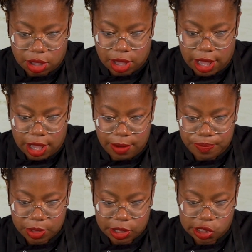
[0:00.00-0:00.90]
Okay,
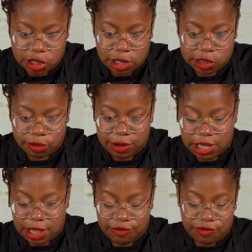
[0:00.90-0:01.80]
it's starting to already
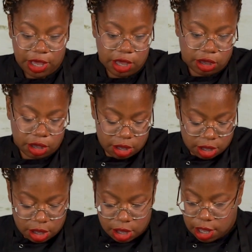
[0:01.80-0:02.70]
get thick.
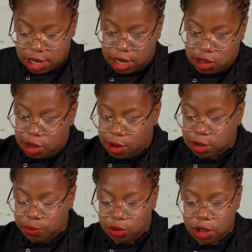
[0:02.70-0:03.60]
And then, you know what, I'm
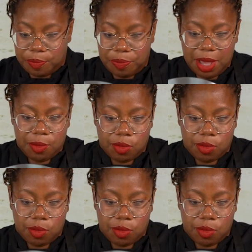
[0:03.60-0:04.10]
going to put a bit